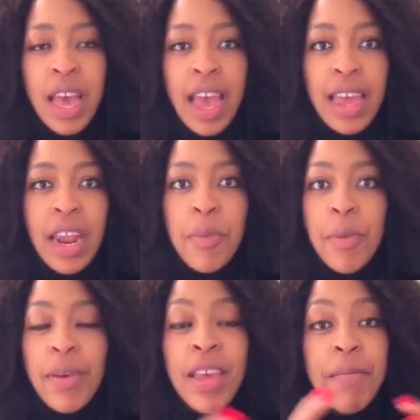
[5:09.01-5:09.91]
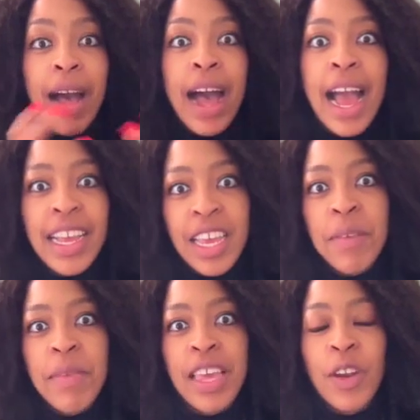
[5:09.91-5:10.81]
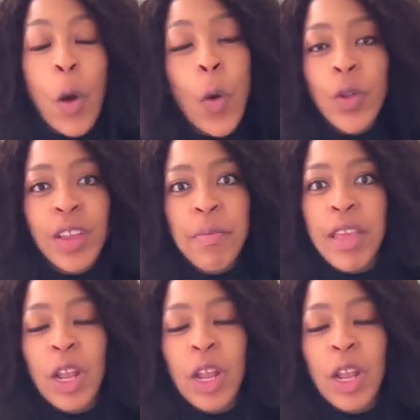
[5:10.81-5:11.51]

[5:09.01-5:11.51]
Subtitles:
And I remember him hugging me and holding me